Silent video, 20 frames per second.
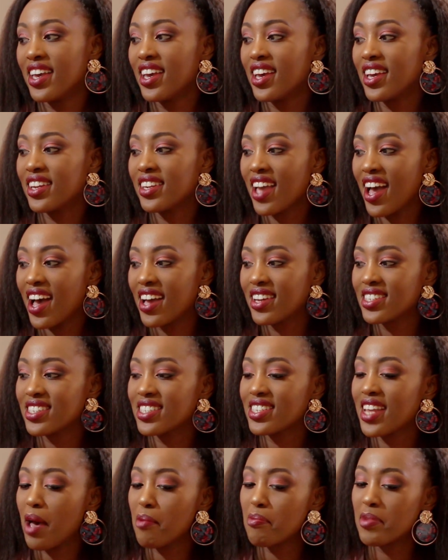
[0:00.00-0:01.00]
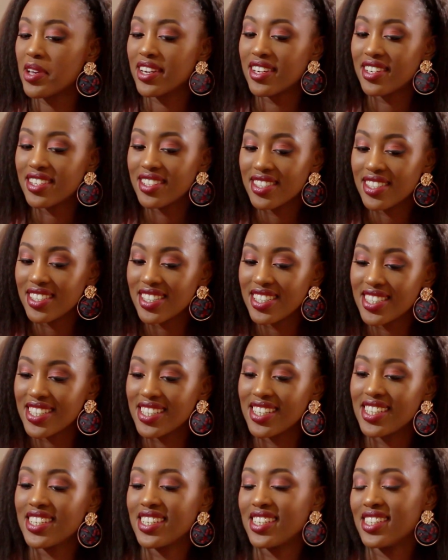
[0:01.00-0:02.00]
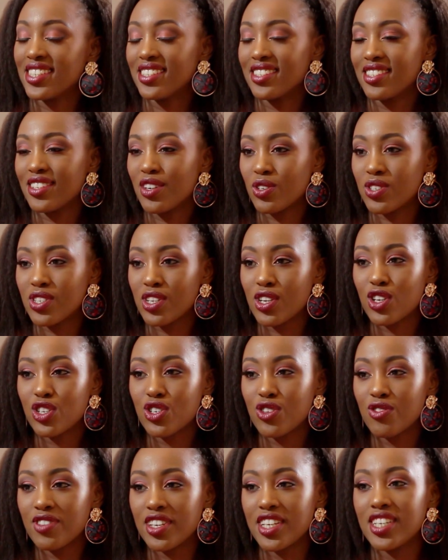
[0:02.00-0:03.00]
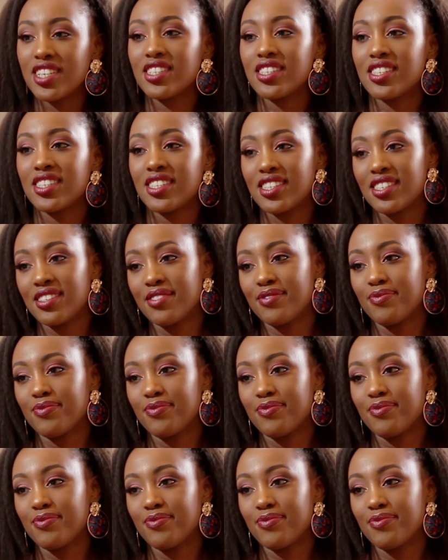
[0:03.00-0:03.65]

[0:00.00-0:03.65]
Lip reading: And yeah, it just happened easily. There was a lot of ease.